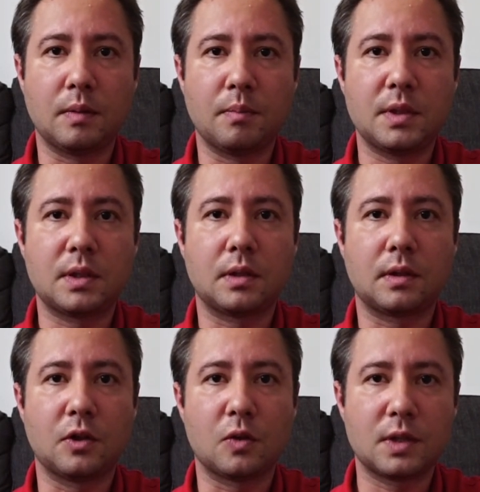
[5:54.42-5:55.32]

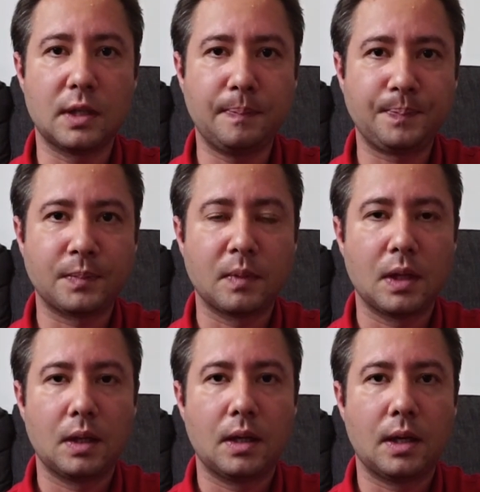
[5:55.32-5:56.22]
Mr. Yossi,
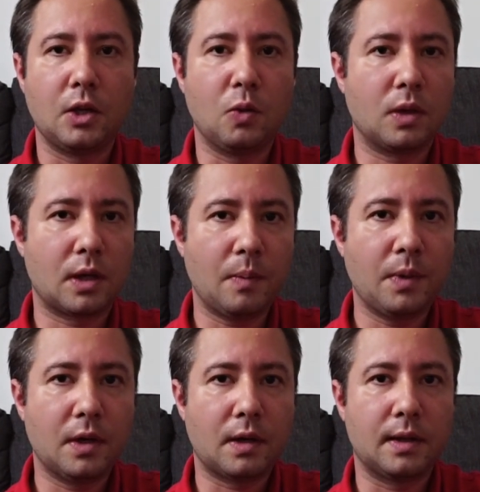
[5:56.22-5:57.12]
and you will come
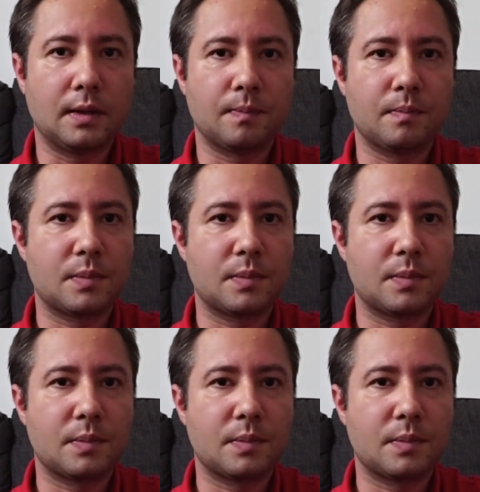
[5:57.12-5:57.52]
here and